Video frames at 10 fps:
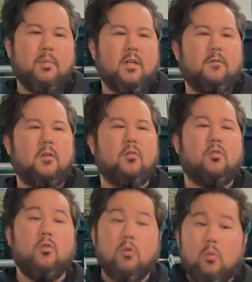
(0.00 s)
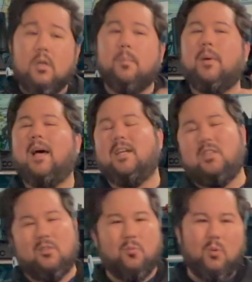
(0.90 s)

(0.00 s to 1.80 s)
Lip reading: but if you do want to buy just